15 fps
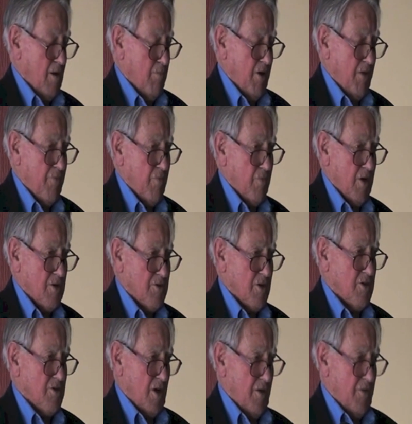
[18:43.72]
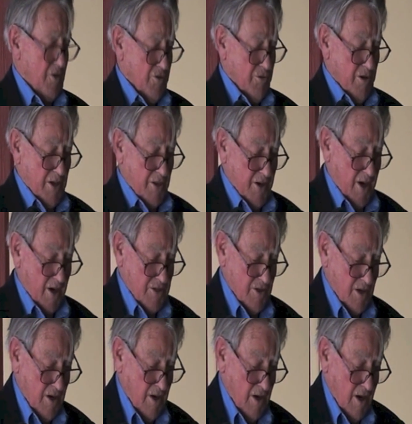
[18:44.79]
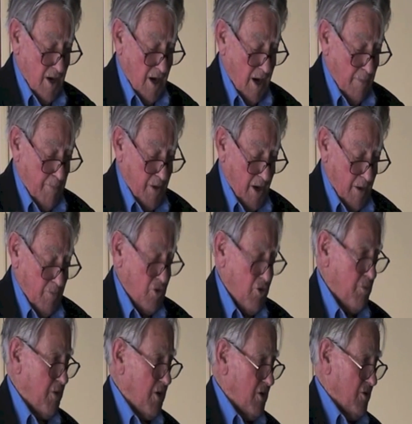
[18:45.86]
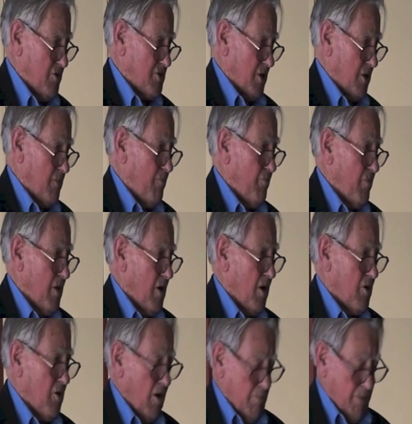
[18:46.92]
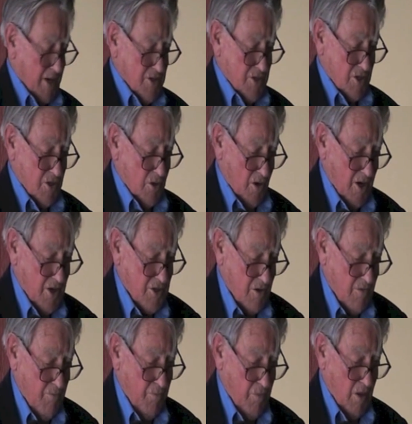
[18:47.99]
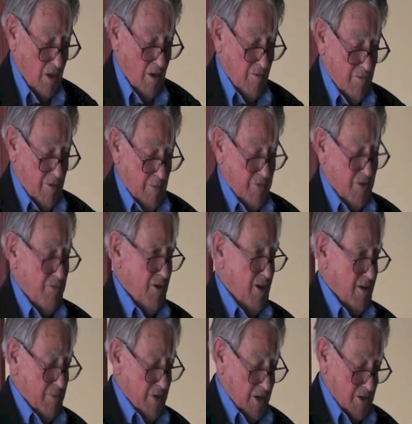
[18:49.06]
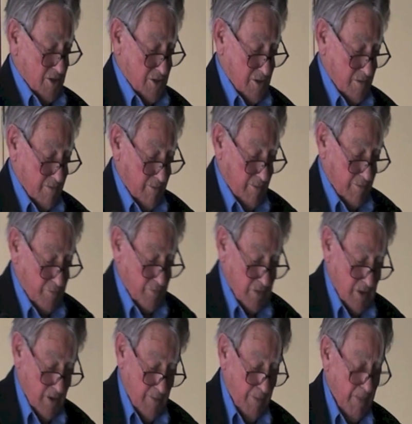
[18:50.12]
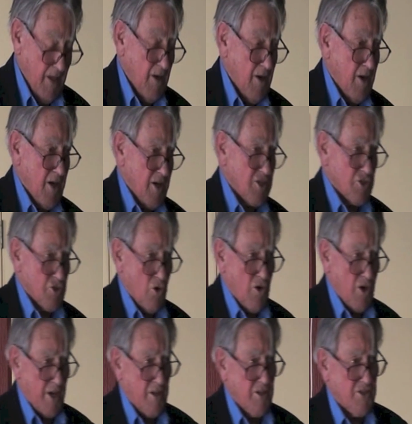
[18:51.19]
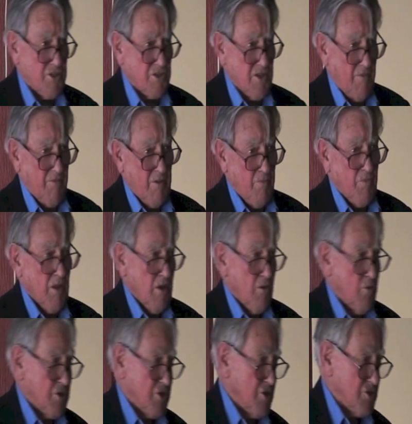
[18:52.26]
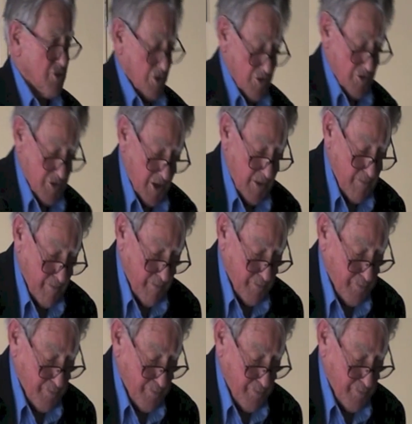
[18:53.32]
But as I say, the 3000 RPM could be used in a combat situation for up to five minutes. Now stalling, this is something which is interesting.